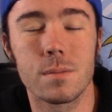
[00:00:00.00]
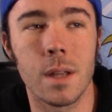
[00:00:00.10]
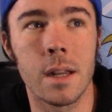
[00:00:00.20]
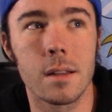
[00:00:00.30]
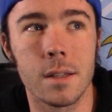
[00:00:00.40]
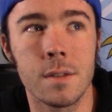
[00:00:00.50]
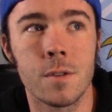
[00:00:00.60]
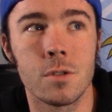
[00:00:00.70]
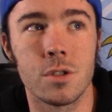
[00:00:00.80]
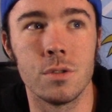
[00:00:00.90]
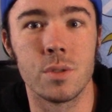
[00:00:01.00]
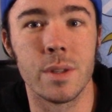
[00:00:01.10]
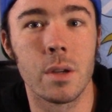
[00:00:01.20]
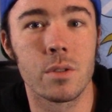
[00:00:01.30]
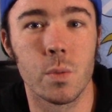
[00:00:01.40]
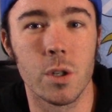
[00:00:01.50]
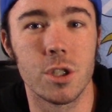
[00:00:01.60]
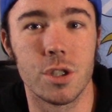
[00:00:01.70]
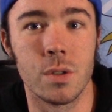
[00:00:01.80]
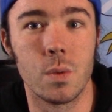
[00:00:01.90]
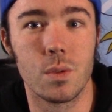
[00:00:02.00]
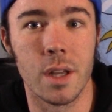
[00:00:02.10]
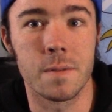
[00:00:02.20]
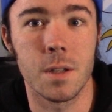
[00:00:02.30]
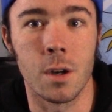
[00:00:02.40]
they didn't leave their shoes, but there was one shoe left